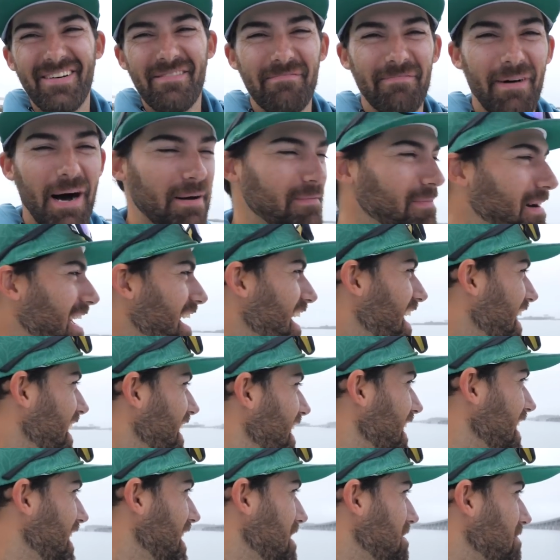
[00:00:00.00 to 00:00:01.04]
My man.
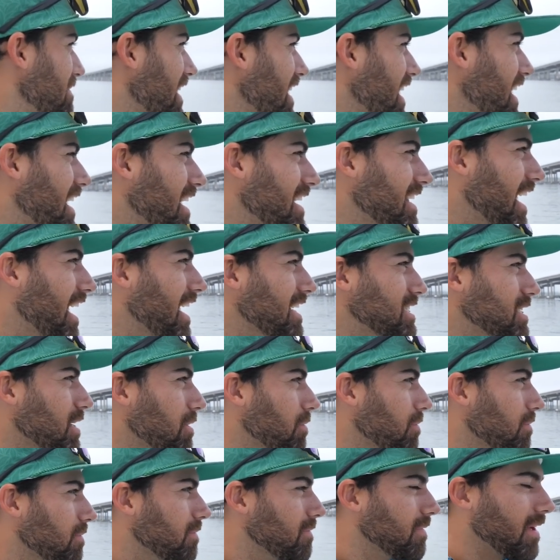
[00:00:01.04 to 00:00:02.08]
But uh, yeah, so
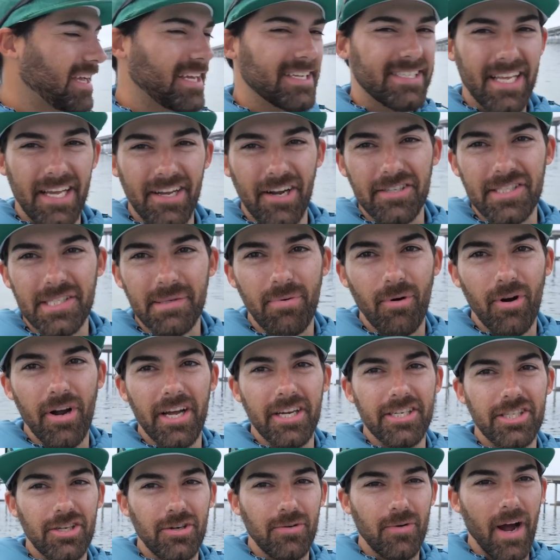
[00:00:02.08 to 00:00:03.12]
like you said, here's the
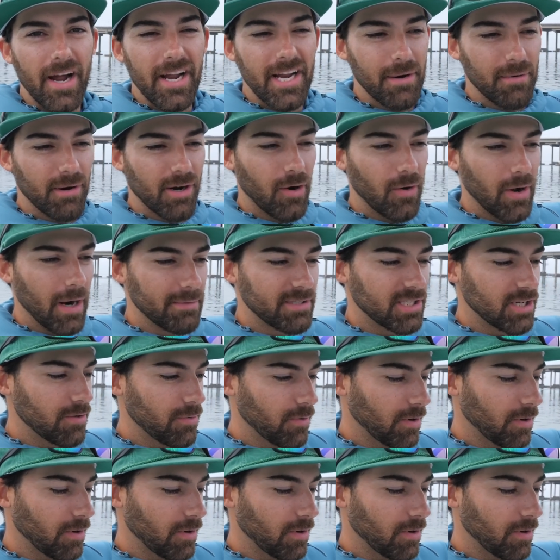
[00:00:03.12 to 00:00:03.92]
bridge right here we're going up to.